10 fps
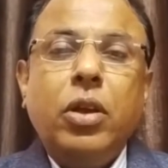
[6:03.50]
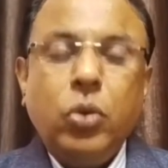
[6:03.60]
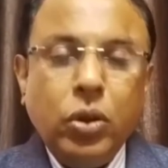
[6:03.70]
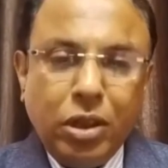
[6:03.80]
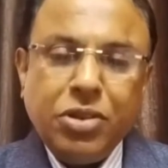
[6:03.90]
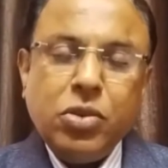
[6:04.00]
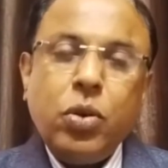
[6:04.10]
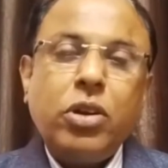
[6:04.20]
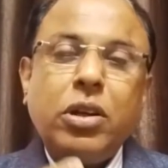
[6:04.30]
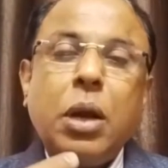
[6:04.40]
So this is
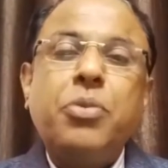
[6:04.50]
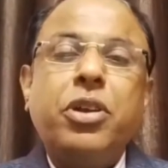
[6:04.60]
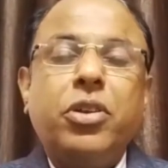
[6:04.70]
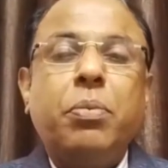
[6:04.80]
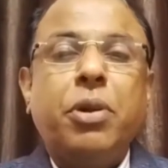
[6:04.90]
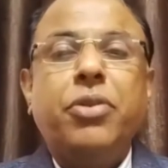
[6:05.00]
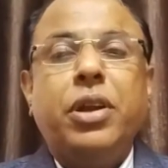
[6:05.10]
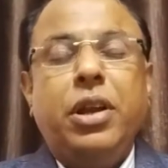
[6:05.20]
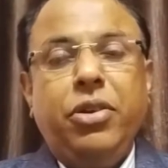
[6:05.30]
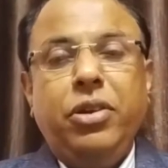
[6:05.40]
what comes under the
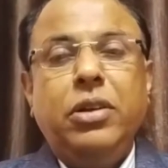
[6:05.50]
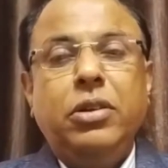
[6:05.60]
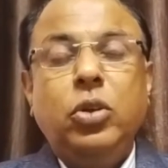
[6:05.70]
presentation.